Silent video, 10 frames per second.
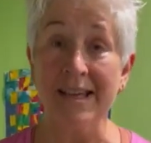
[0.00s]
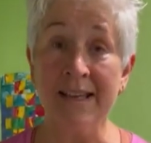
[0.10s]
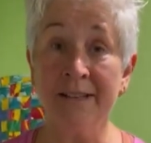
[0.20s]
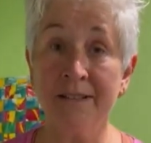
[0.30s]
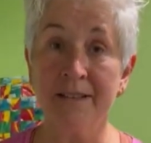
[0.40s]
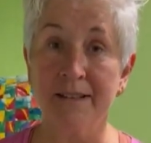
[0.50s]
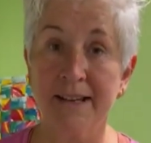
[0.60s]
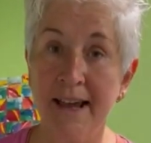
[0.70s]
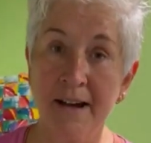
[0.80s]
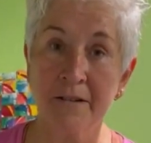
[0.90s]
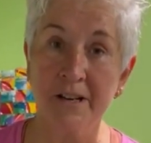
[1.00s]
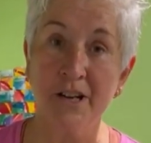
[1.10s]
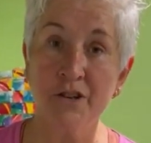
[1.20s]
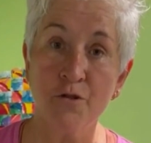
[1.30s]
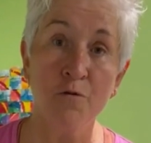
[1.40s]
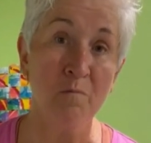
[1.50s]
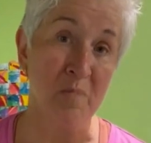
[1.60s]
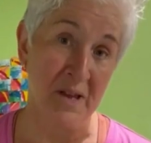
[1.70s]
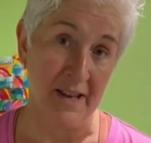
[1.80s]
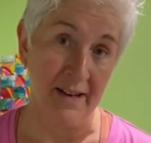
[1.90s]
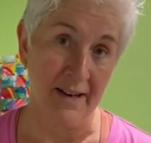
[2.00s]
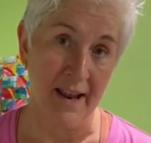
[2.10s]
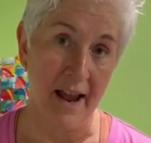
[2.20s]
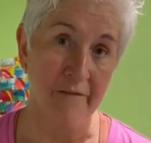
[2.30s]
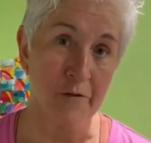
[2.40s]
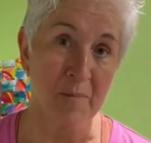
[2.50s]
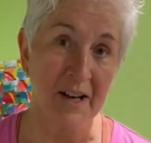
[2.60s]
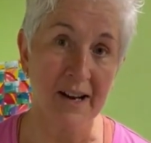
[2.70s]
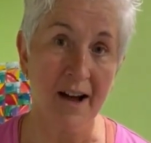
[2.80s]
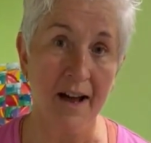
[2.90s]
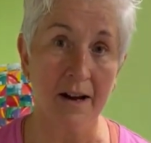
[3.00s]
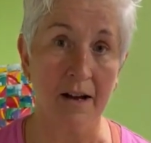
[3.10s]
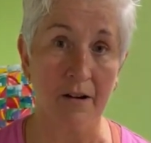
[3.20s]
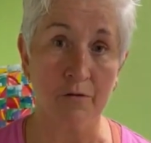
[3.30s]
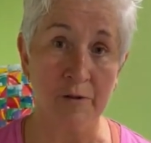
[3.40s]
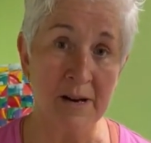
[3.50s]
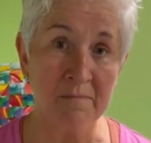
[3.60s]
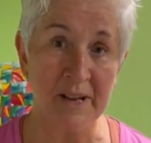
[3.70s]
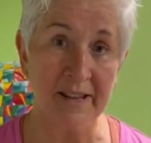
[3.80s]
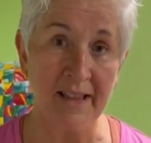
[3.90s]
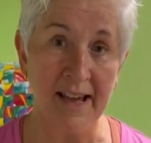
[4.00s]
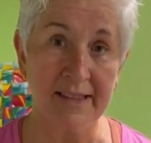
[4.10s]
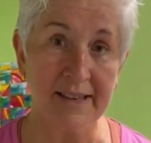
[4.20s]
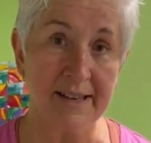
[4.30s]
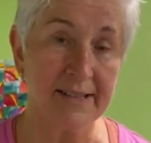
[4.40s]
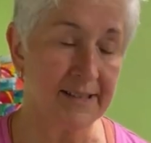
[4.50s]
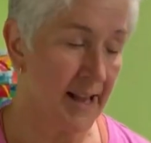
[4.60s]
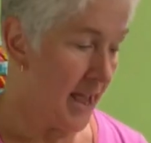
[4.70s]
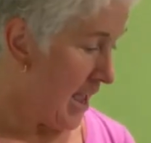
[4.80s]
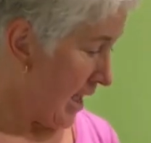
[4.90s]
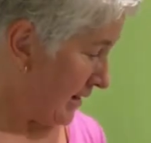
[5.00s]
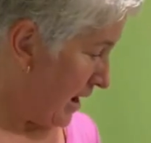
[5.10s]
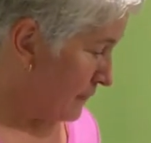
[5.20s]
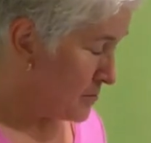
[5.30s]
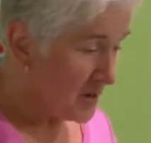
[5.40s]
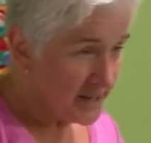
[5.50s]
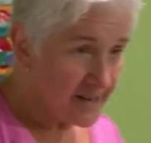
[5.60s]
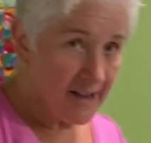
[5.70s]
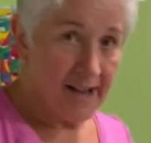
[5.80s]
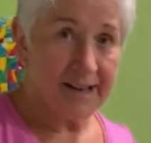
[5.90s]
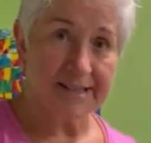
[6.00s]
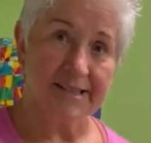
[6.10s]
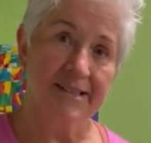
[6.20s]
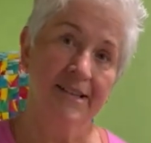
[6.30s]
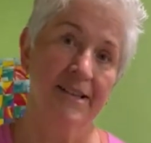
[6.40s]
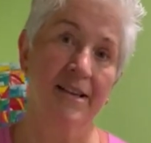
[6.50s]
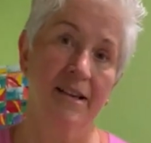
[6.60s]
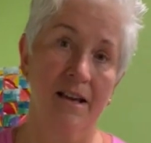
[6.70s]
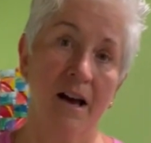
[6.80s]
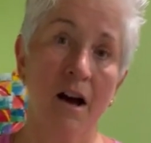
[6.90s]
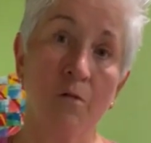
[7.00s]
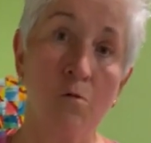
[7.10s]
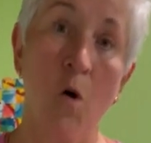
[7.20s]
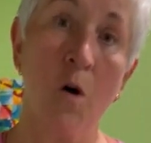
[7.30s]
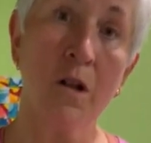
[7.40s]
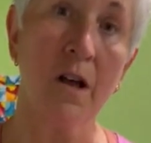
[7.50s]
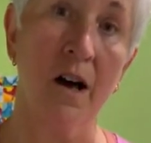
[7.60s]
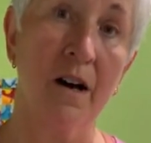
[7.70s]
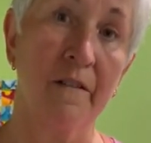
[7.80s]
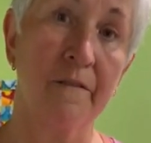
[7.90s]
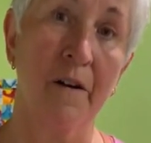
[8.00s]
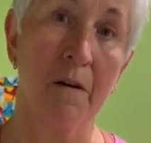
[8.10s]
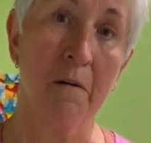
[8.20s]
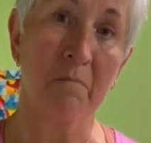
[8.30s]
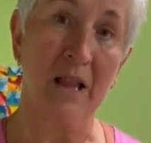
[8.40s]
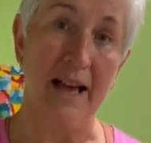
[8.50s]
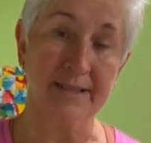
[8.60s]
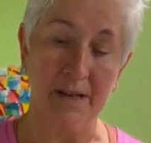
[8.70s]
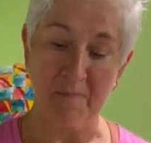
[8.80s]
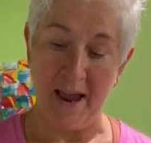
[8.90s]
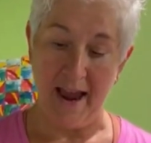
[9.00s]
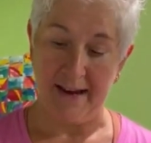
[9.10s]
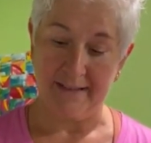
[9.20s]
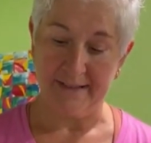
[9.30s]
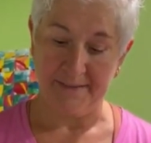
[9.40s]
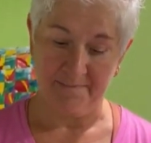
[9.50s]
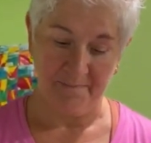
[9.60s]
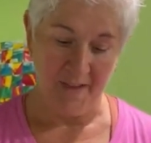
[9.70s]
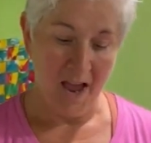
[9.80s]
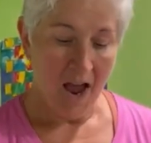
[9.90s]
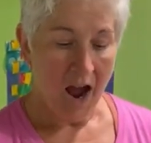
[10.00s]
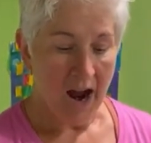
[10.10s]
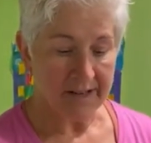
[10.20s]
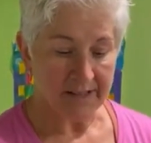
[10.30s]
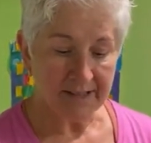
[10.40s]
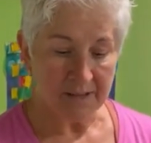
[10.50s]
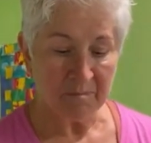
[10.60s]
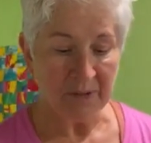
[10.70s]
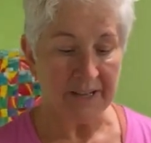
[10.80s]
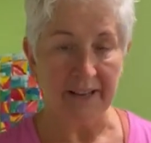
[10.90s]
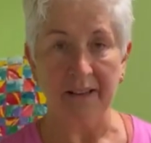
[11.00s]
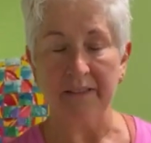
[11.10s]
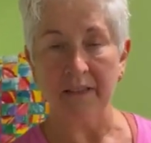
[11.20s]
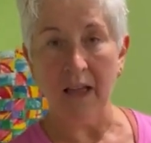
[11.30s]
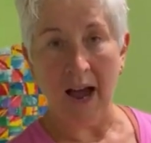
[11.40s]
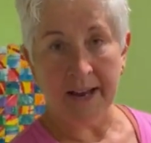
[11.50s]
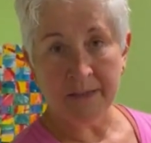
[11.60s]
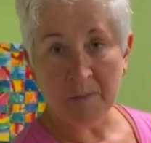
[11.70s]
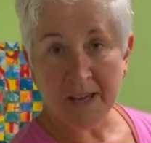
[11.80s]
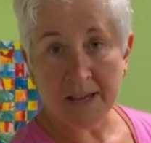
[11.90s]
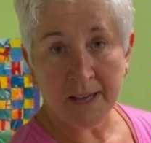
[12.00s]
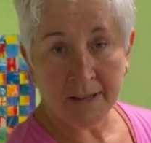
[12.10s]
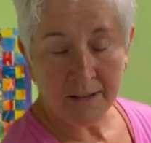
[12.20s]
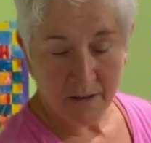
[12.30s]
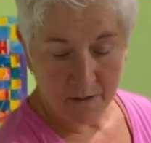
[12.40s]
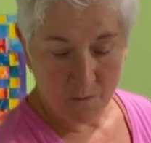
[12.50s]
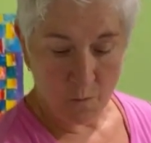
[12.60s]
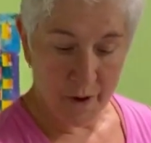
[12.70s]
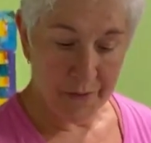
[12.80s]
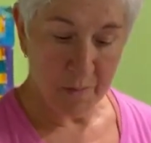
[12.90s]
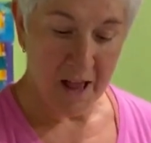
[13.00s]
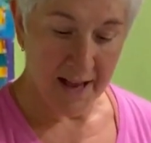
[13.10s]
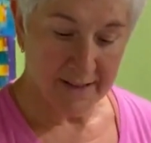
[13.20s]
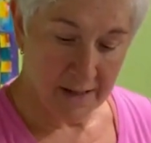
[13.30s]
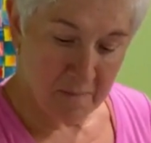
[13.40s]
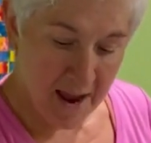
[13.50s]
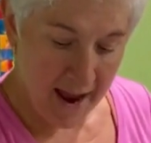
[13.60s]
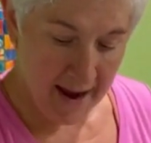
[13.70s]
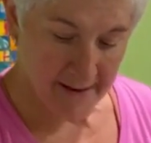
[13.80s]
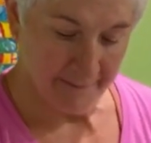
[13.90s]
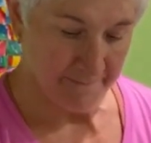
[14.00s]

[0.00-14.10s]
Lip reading: into the town issued bin. Everybody got a green bin like this, and everybody got a roll of plastic bags. I just simply line the bin with the plastic bag,